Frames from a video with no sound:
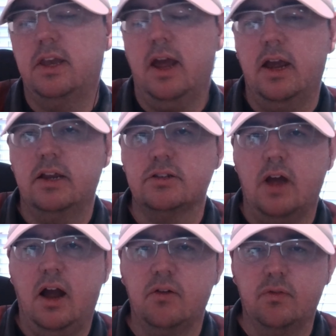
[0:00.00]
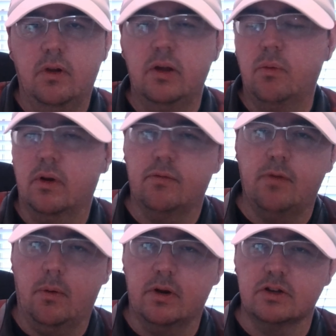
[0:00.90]
days, I really want to
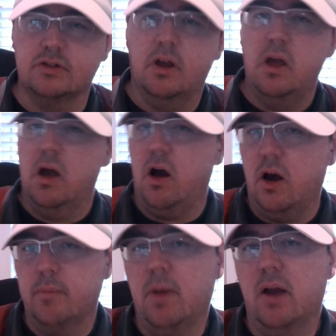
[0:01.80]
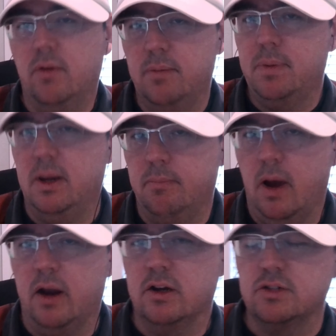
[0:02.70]
focus on my repeat
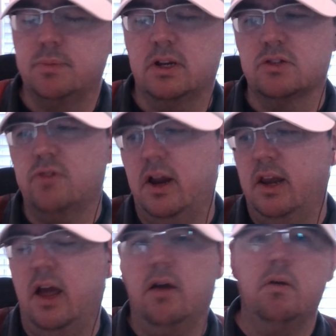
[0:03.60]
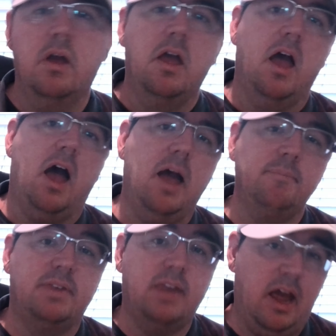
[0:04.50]
buyers because right now
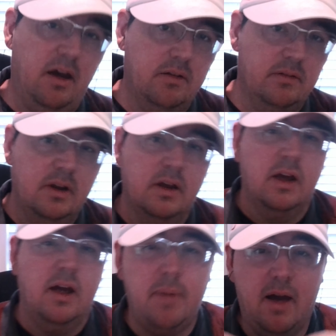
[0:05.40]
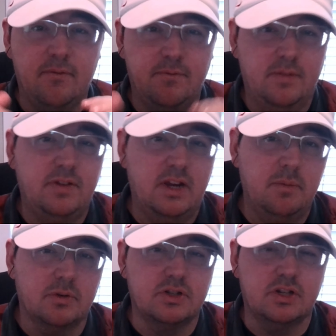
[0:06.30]
I'm down about
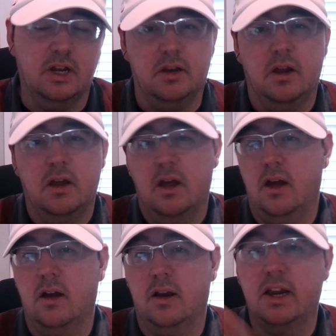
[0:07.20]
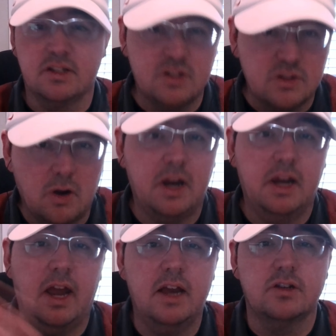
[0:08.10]
15% against 30
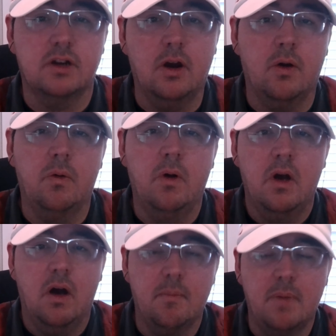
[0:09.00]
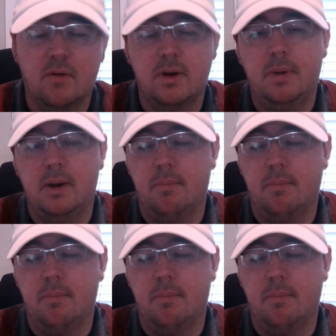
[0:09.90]
days ago on my repeat